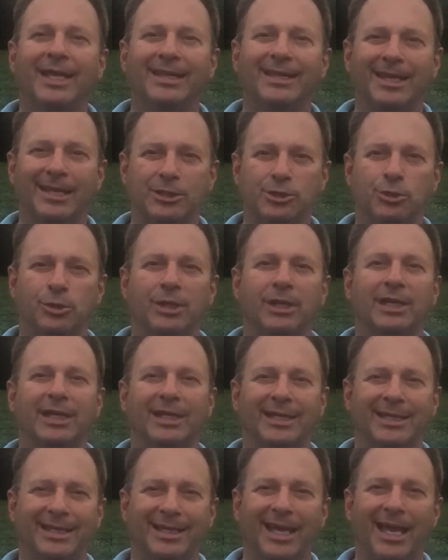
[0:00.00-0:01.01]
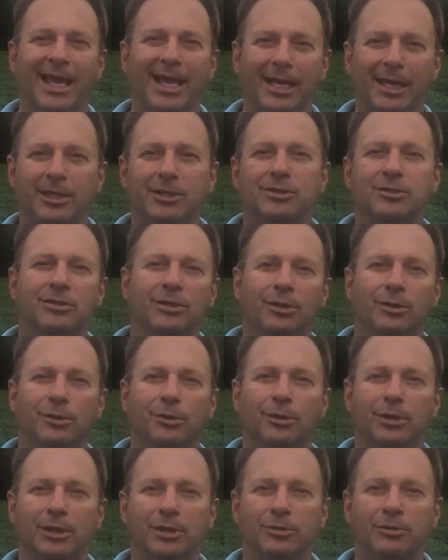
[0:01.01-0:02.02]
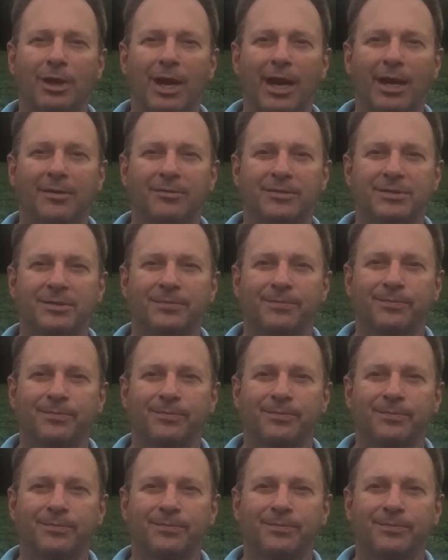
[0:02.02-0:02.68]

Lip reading: that you can engage the learning drives.